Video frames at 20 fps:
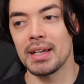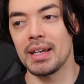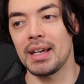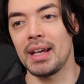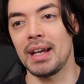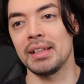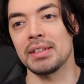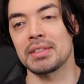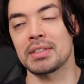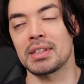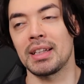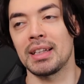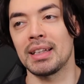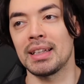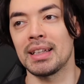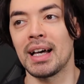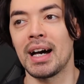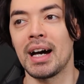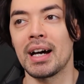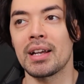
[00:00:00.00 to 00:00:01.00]
And there's a
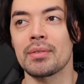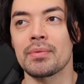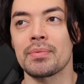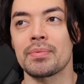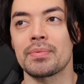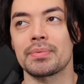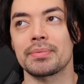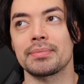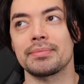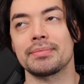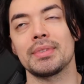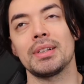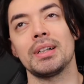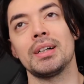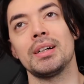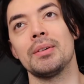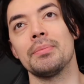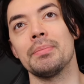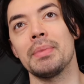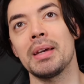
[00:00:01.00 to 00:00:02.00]
lot of,
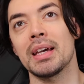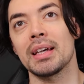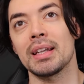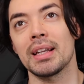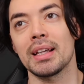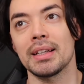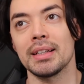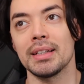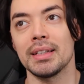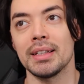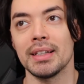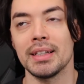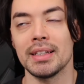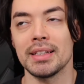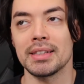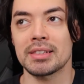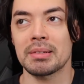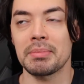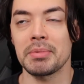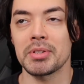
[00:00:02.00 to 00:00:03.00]
oh man,
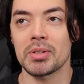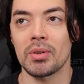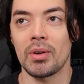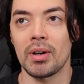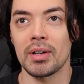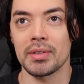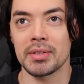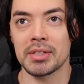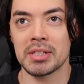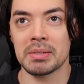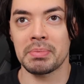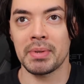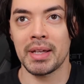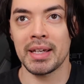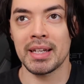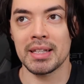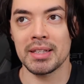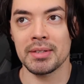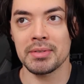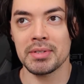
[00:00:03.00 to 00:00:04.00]
it's going to be so hard to explain
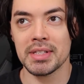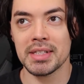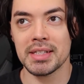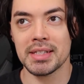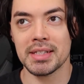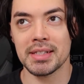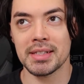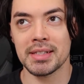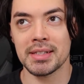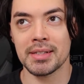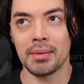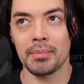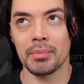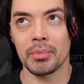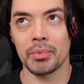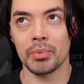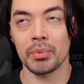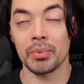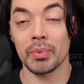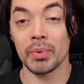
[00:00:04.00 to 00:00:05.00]
it. There's just
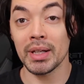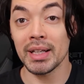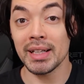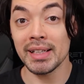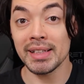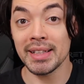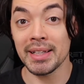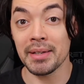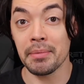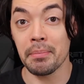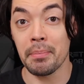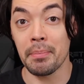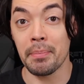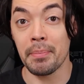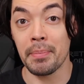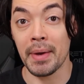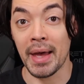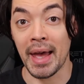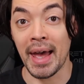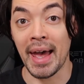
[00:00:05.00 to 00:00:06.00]
some really
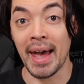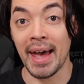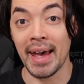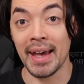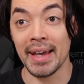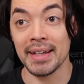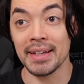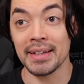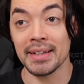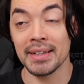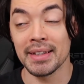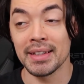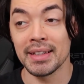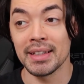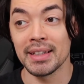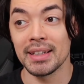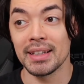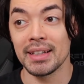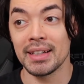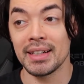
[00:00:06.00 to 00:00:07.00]
bad
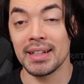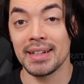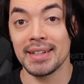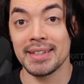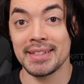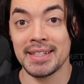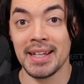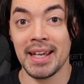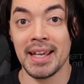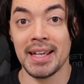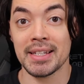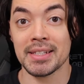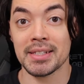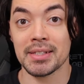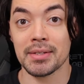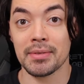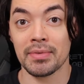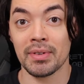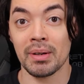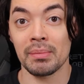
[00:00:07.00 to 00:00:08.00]
takes
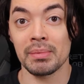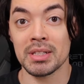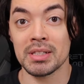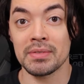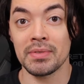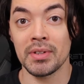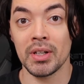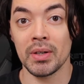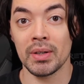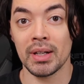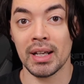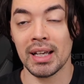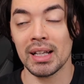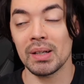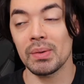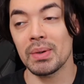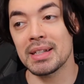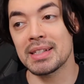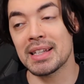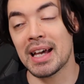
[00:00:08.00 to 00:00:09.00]
from this video. And I kind of
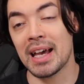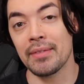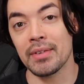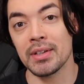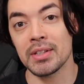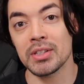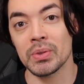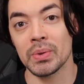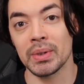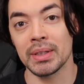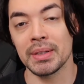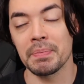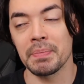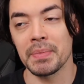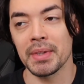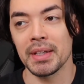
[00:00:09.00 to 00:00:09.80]
want to dive into it.